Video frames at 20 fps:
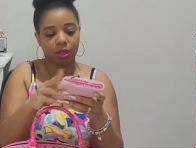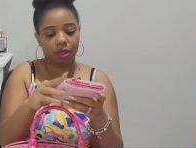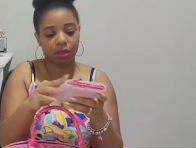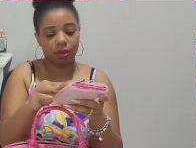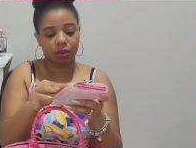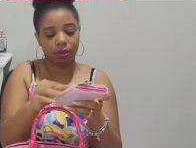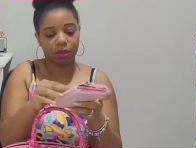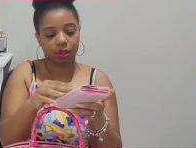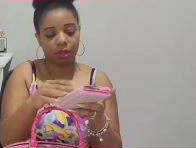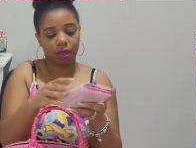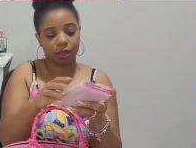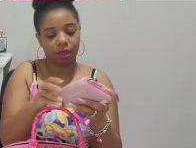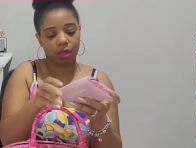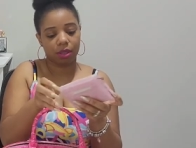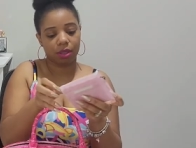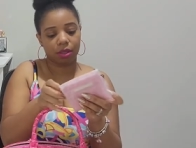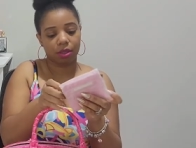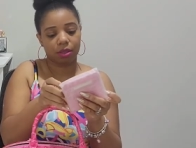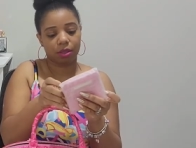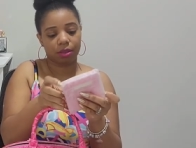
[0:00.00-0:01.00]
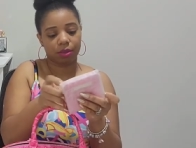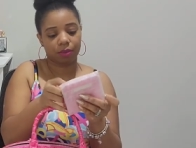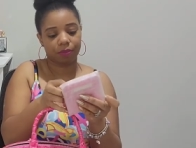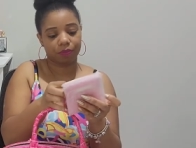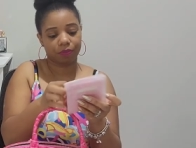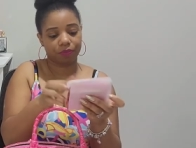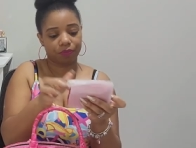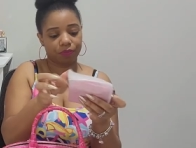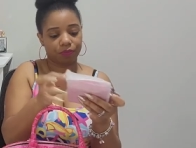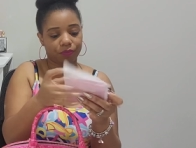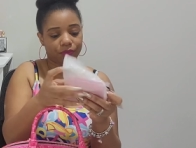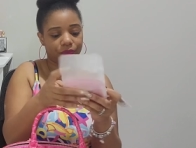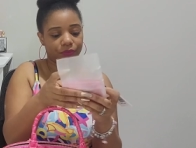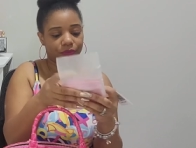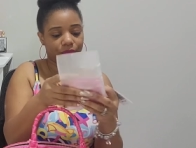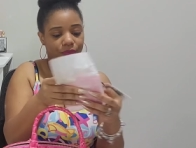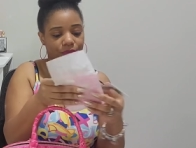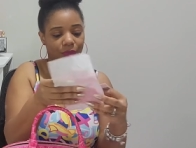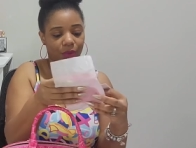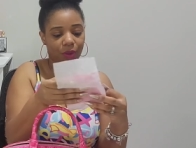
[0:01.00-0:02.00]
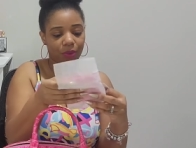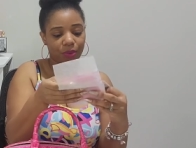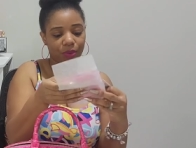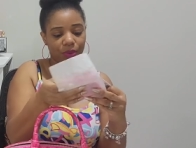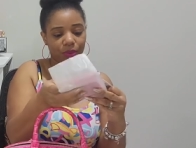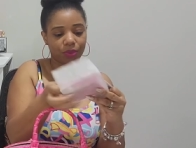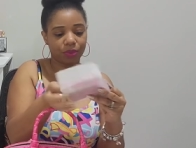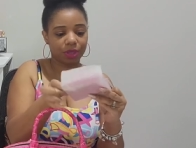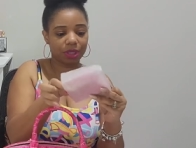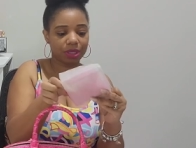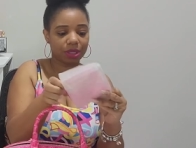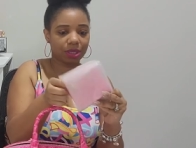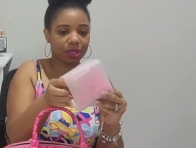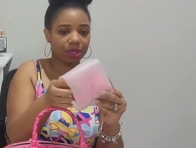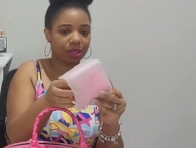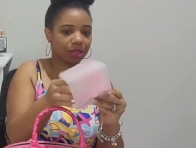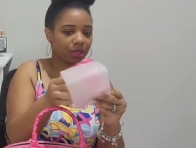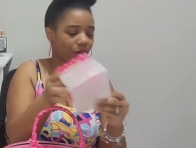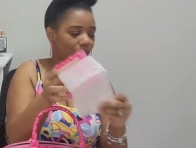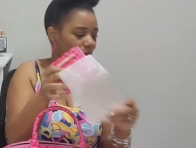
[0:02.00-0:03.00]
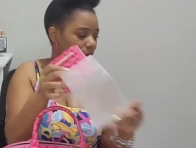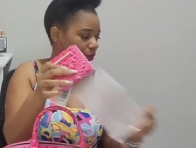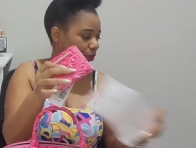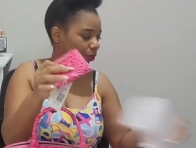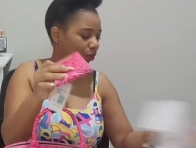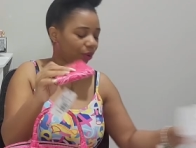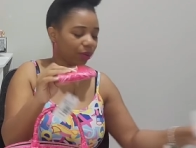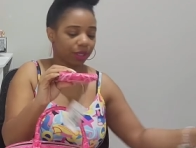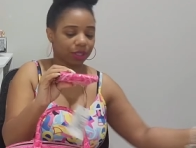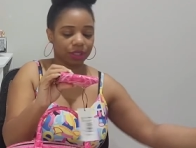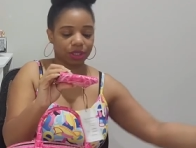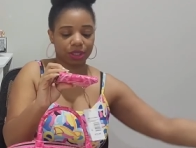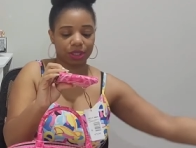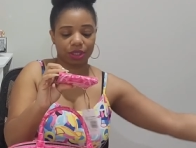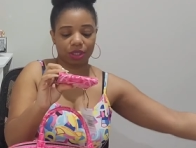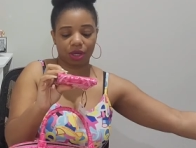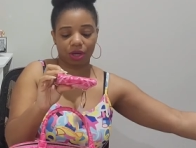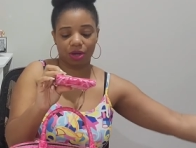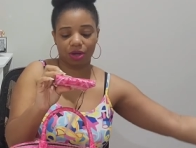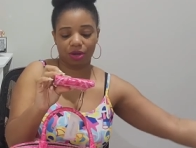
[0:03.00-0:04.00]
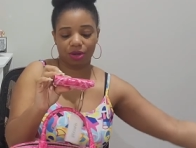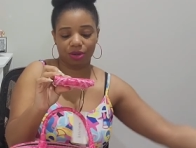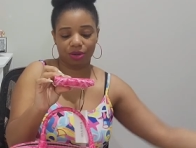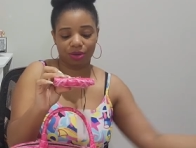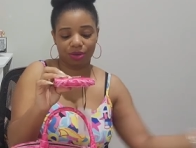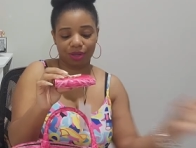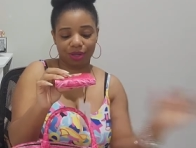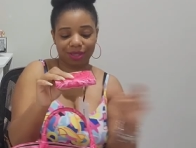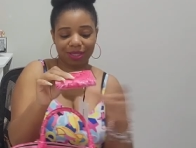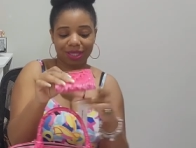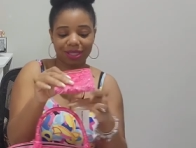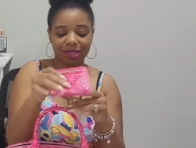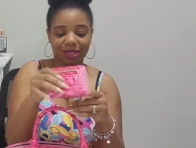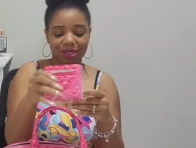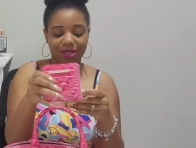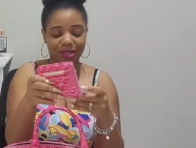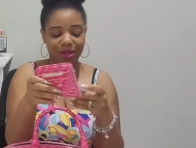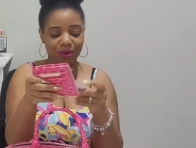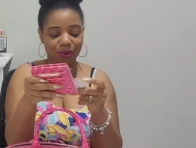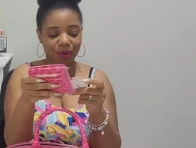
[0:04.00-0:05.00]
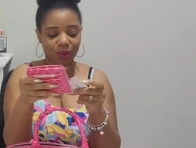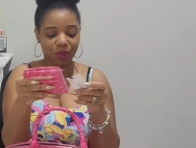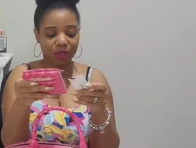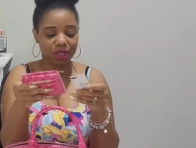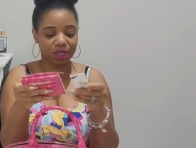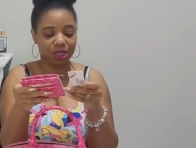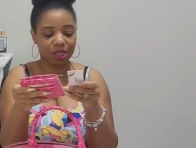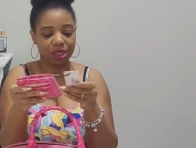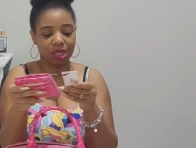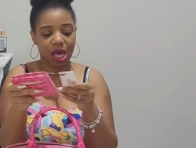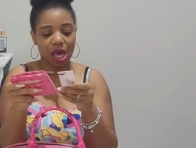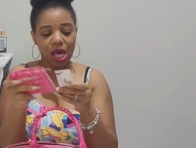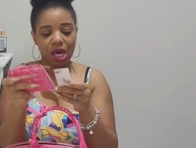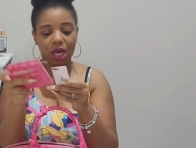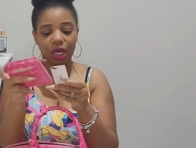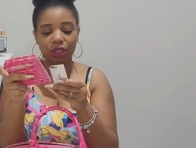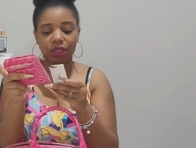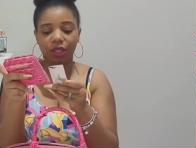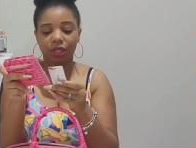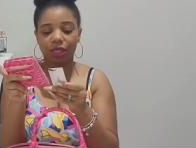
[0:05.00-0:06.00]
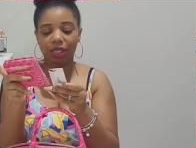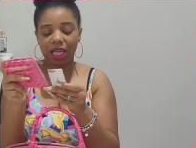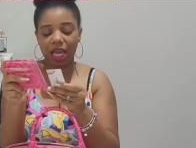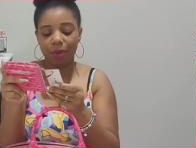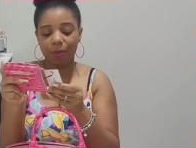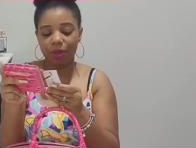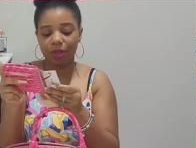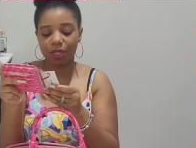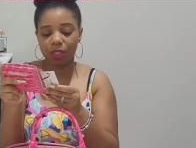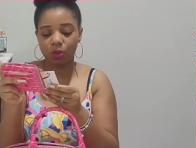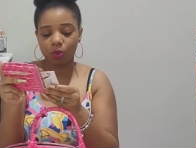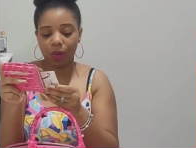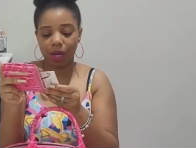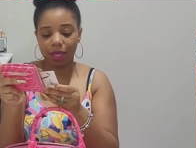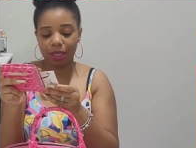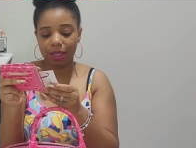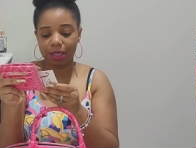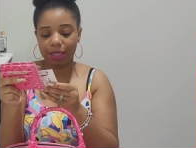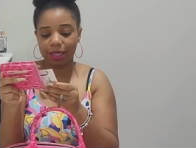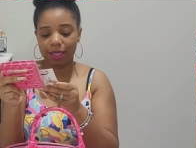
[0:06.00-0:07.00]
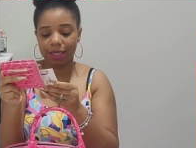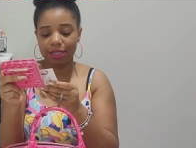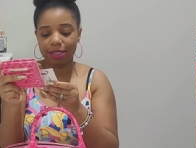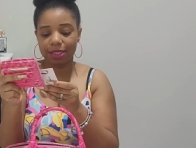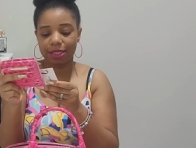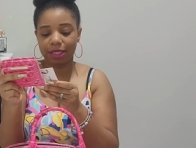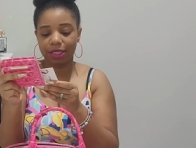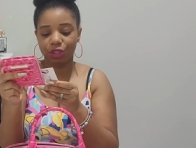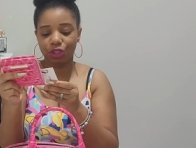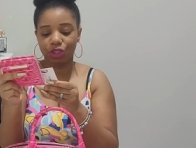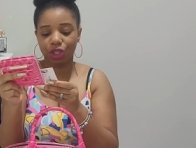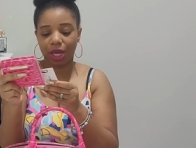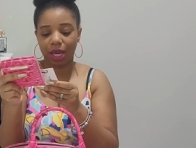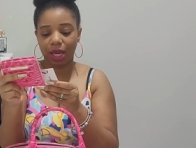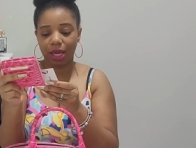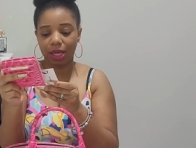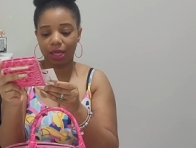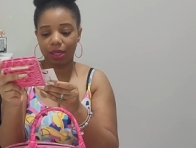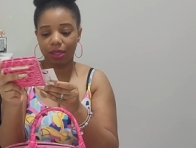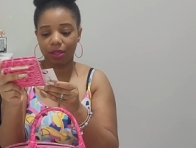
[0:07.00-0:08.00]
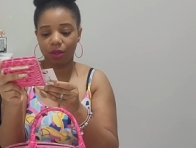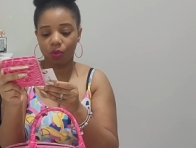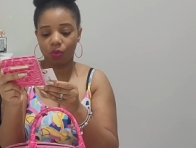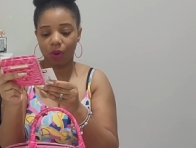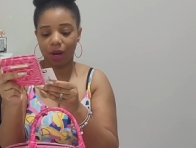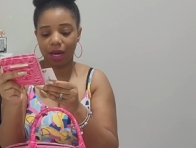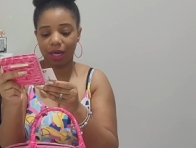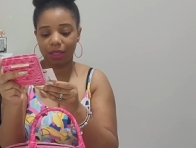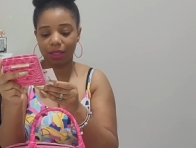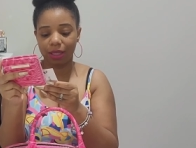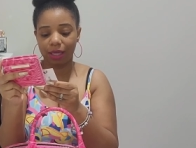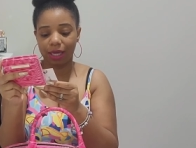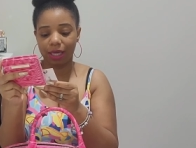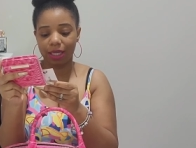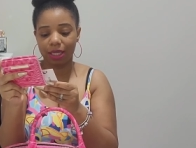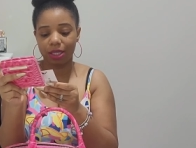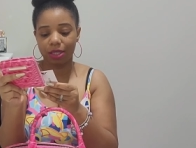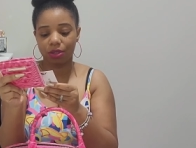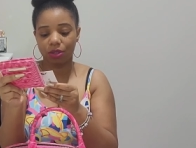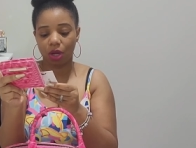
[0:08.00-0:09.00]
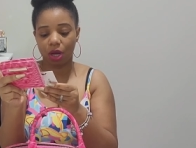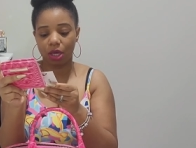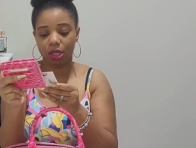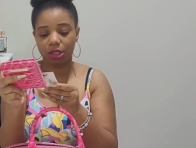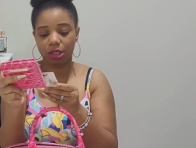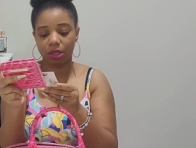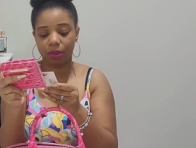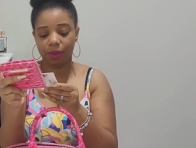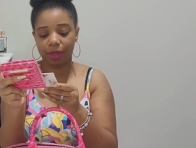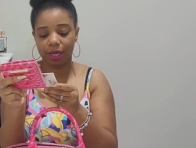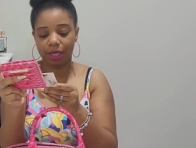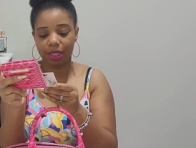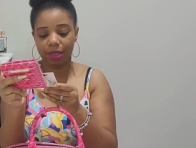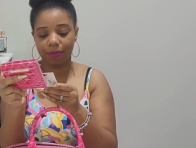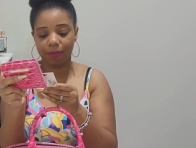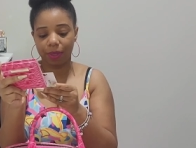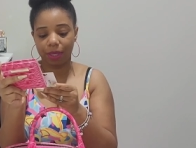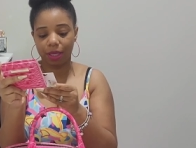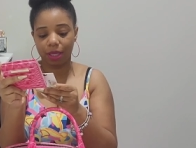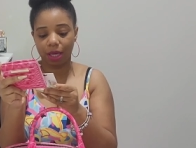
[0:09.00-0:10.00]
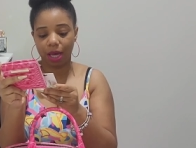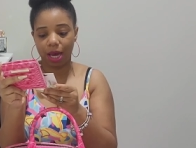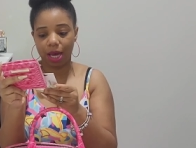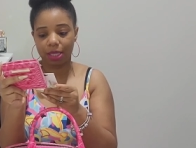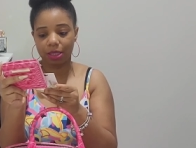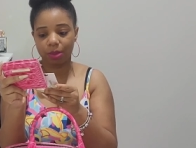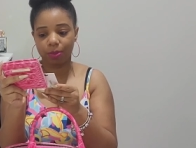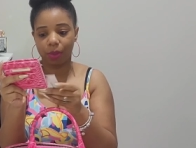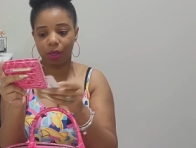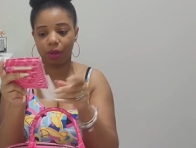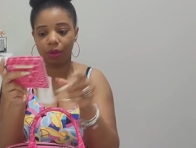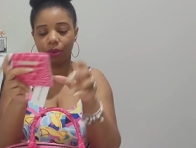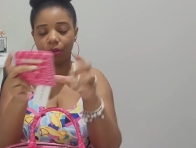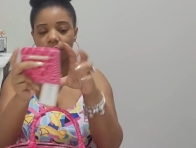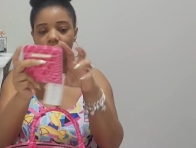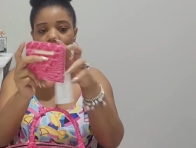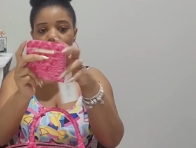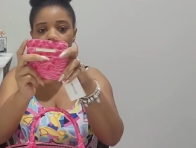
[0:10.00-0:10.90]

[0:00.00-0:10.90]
Okay. Oh, this is so gorgeous, y'all. This is so gorgeous. So the name of this wallet is the Jane wallet, and it is also in the pink Cosmo.